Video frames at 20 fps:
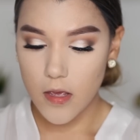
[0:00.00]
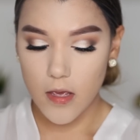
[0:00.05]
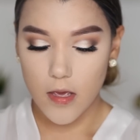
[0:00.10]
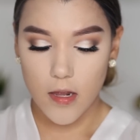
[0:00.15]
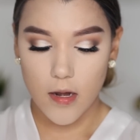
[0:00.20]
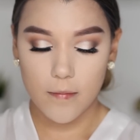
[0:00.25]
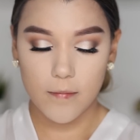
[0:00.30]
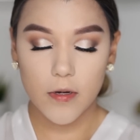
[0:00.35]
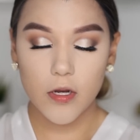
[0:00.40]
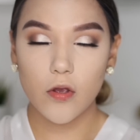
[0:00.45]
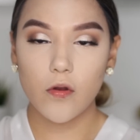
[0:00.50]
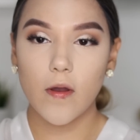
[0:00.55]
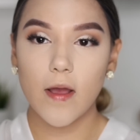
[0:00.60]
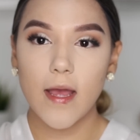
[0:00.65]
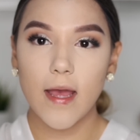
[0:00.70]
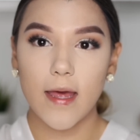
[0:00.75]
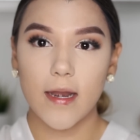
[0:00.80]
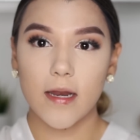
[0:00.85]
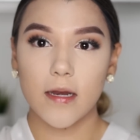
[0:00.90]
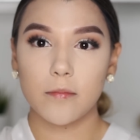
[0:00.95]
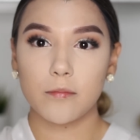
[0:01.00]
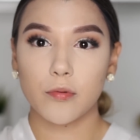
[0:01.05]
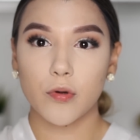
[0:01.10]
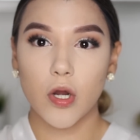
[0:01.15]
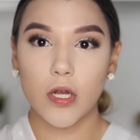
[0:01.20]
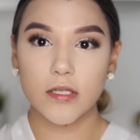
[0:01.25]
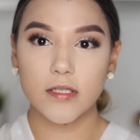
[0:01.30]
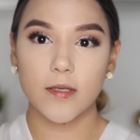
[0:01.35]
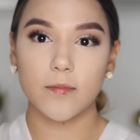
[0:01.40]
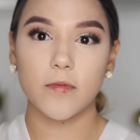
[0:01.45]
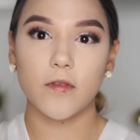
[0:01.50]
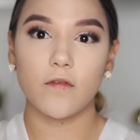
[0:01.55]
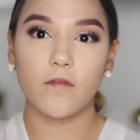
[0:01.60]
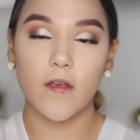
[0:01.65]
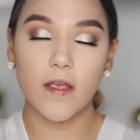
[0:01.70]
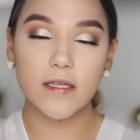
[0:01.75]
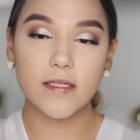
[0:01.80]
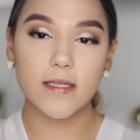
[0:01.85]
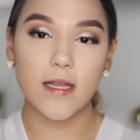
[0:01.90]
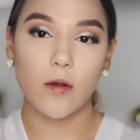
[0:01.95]
And I'm going to go ahead and bronze up the
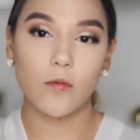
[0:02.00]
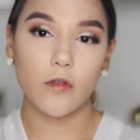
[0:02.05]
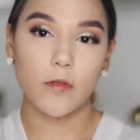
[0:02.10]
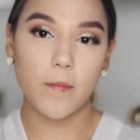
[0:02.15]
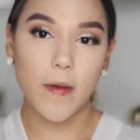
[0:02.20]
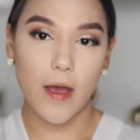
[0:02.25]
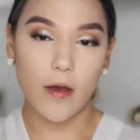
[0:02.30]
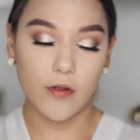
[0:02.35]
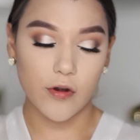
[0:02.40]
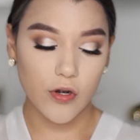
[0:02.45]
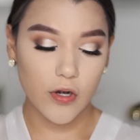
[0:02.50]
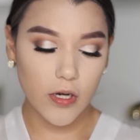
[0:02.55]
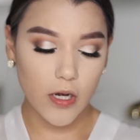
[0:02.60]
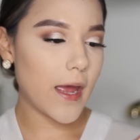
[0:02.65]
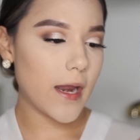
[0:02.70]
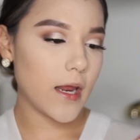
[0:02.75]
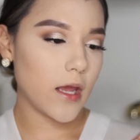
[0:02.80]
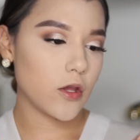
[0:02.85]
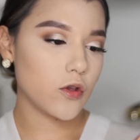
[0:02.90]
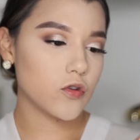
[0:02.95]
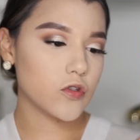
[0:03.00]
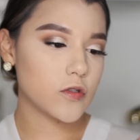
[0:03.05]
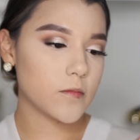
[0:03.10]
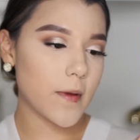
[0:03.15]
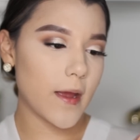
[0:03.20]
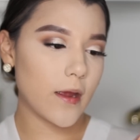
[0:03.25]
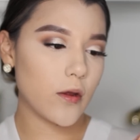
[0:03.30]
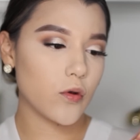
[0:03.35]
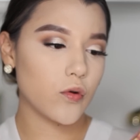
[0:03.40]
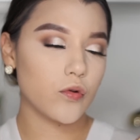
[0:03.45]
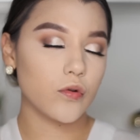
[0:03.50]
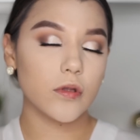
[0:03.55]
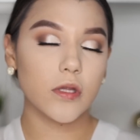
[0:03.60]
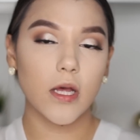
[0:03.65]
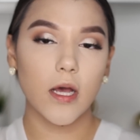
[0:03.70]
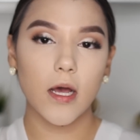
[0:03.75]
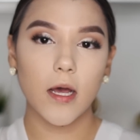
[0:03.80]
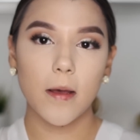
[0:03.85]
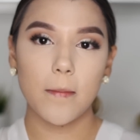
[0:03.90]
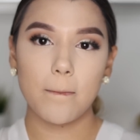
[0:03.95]
face now with powder. And I use my
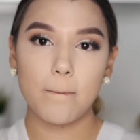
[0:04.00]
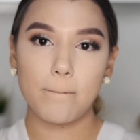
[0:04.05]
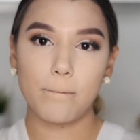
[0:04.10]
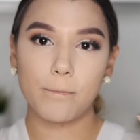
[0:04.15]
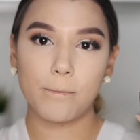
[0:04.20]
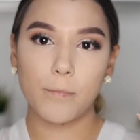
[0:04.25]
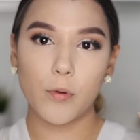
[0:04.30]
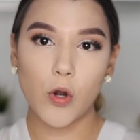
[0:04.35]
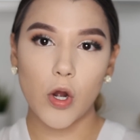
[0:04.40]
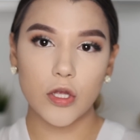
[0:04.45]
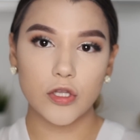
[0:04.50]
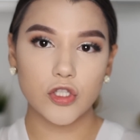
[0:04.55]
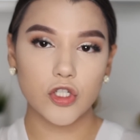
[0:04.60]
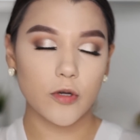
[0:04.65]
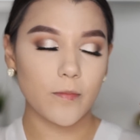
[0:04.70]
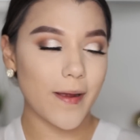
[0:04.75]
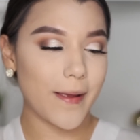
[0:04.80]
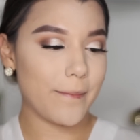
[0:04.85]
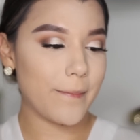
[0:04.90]
Huda bronzer by